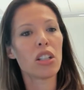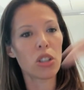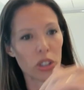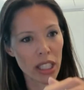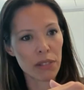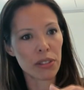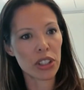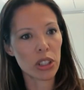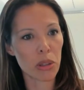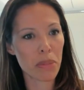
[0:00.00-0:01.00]
looking for
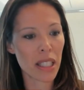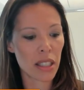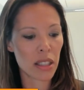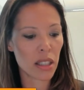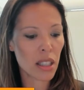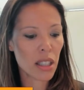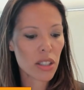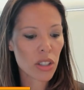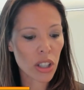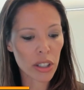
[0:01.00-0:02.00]
European
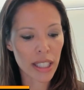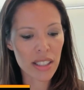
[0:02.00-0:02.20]
targets.